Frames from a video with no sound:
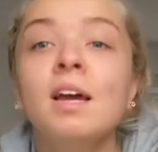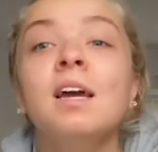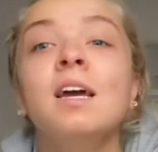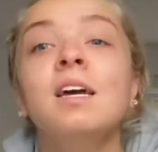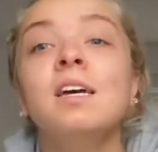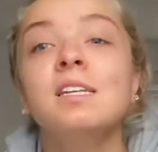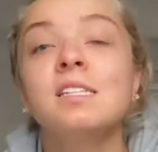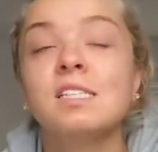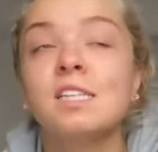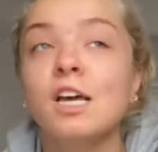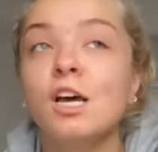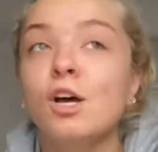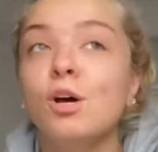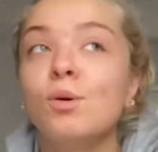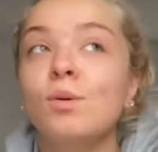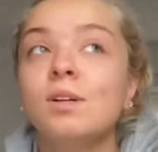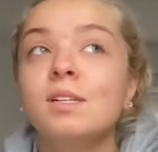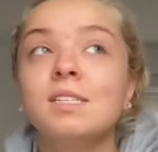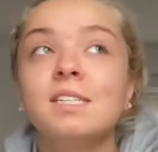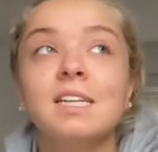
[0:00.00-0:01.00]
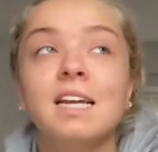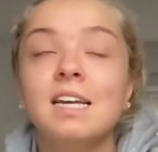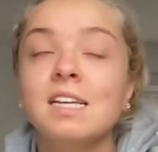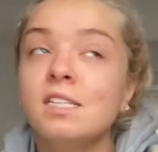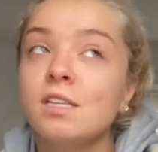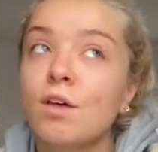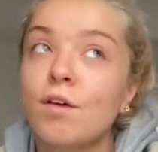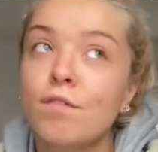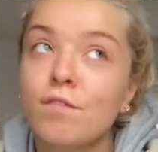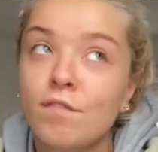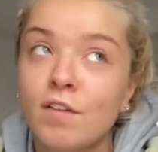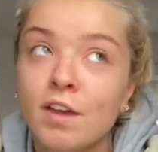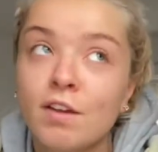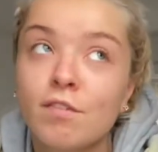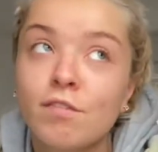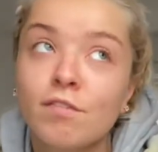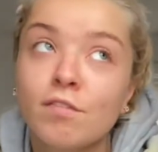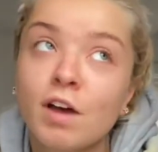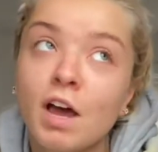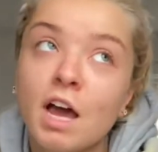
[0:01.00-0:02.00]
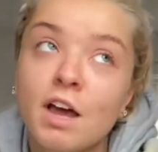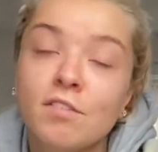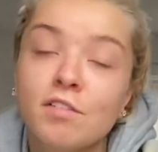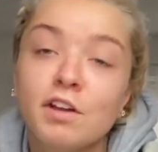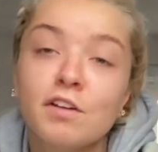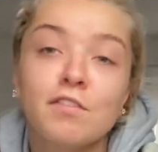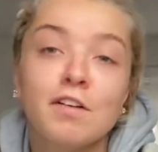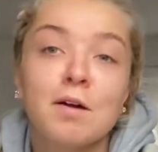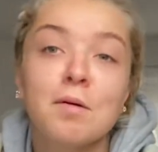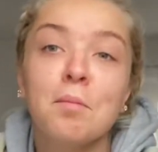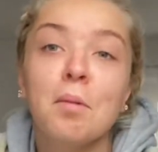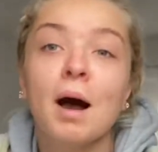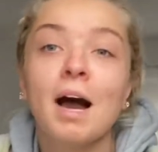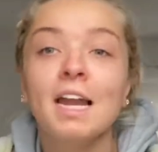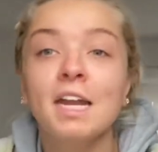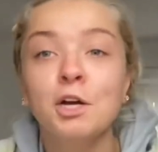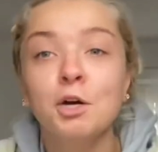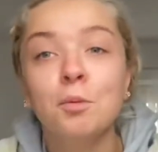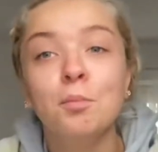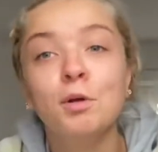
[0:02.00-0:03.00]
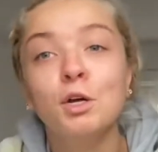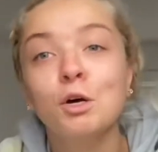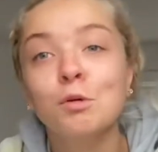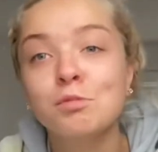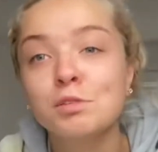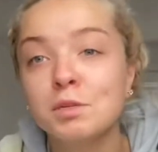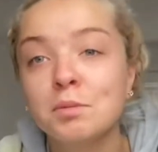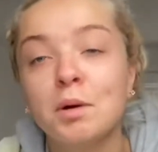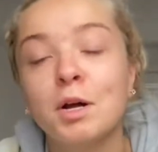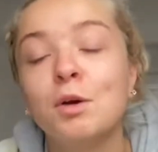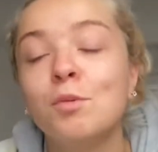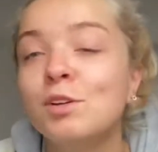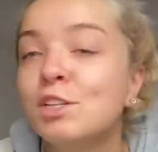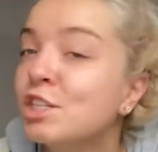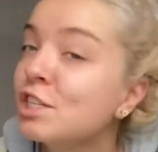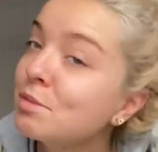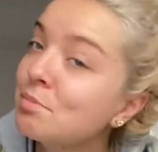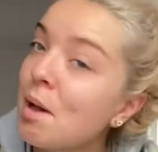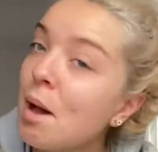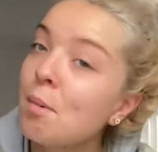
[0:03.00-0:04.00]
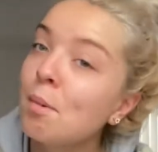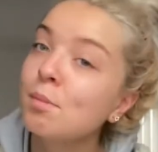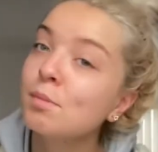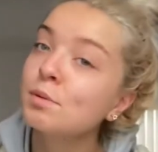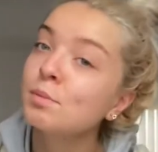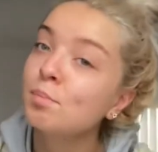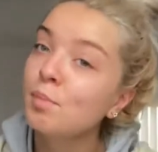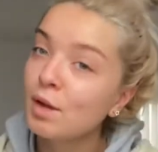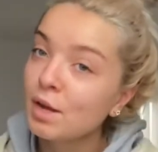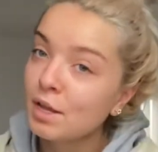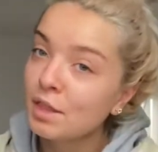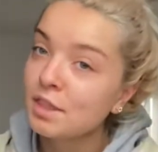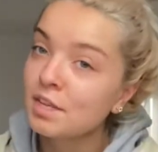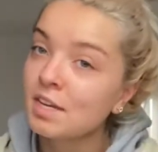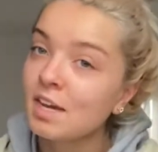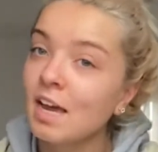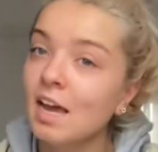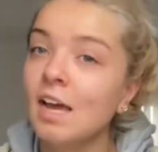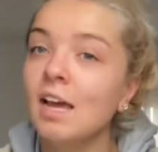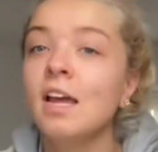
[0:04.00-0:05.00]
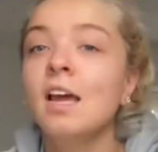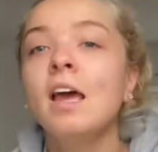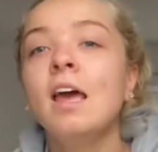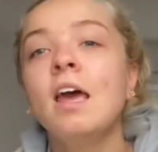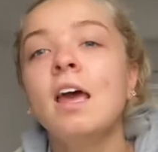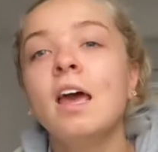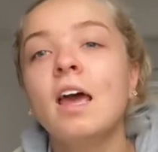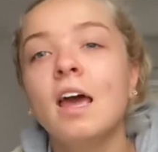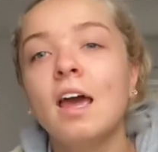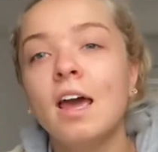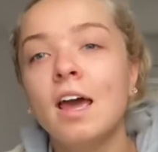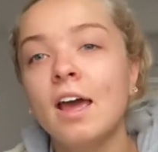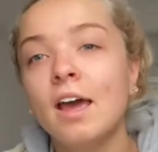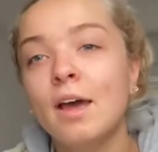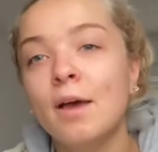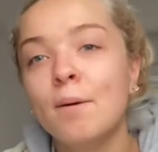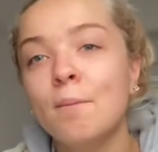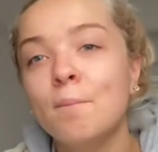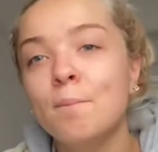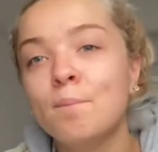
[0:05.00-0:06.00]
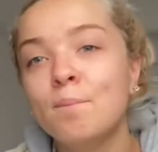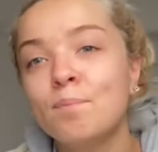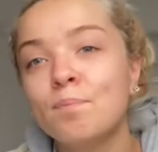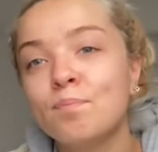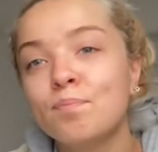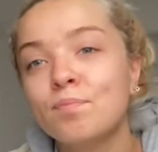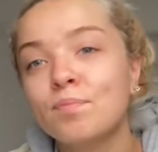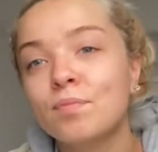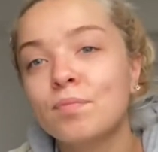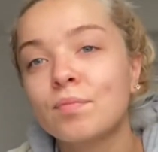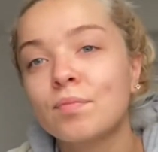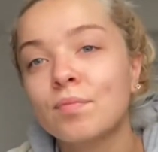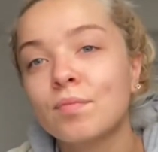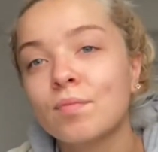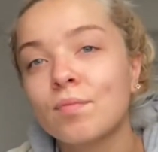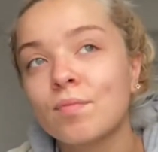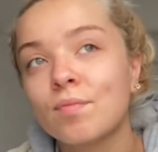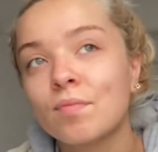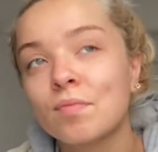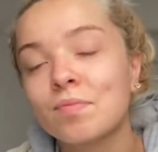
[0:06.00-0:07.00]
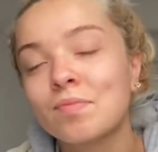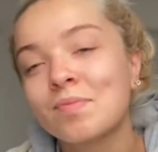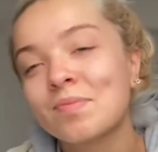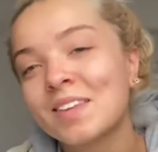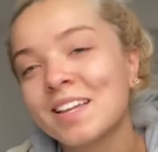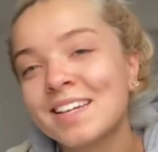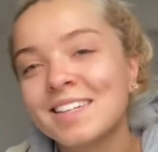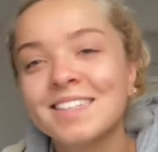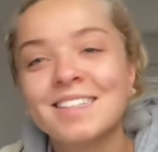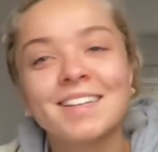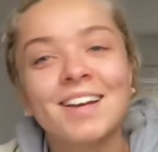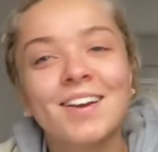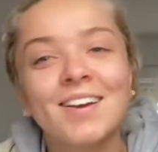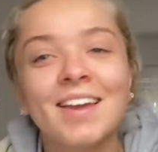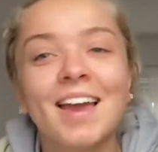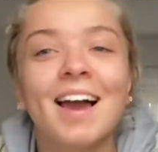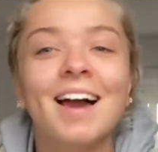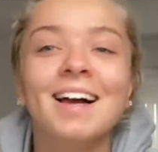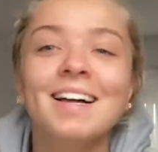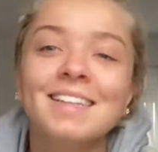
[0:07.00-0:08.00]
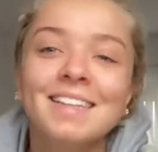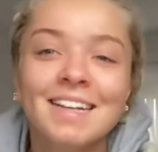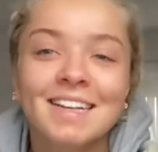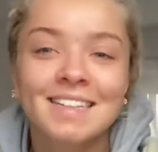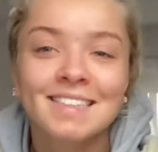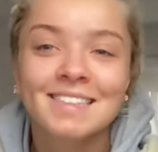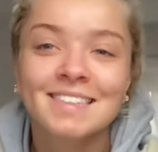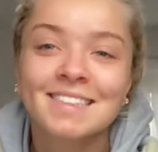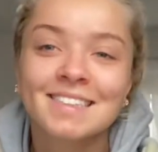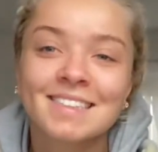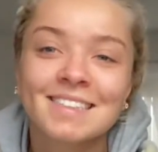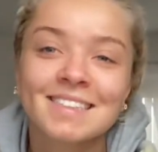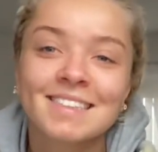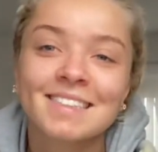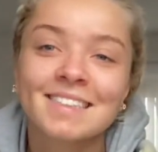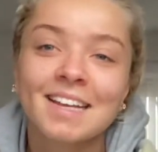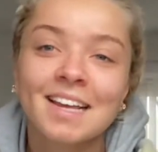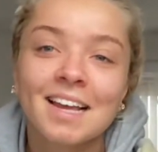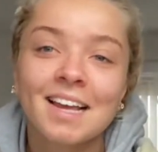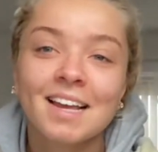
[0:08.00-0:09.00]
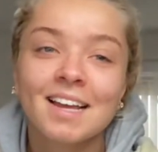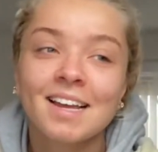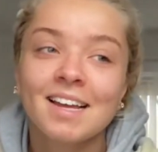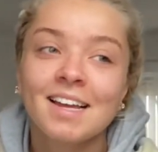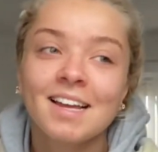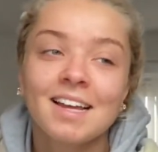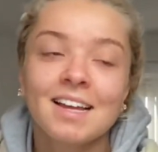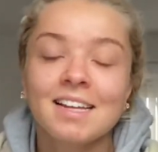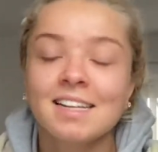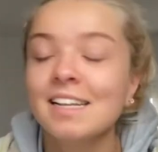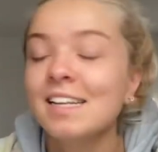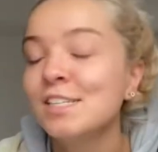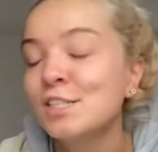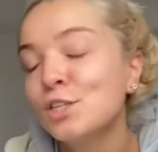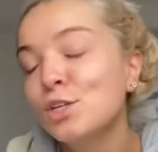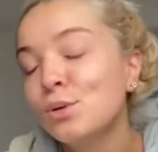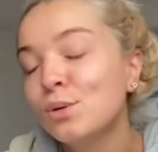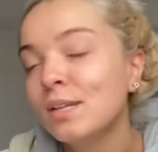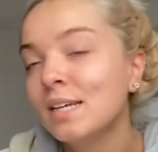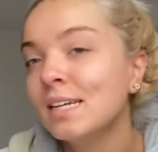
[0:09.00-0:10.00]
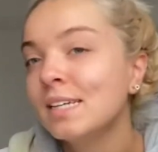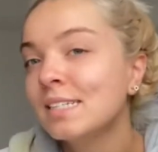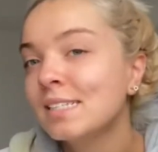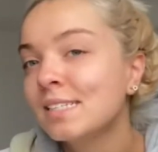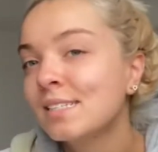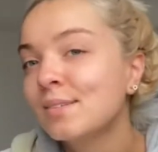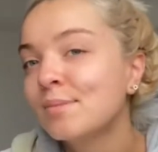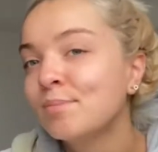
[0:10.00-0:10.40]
So today is the 5th of November and it'll be up tomorrow, which is my mum's birthday. Um, so yeah, let's, let's do this.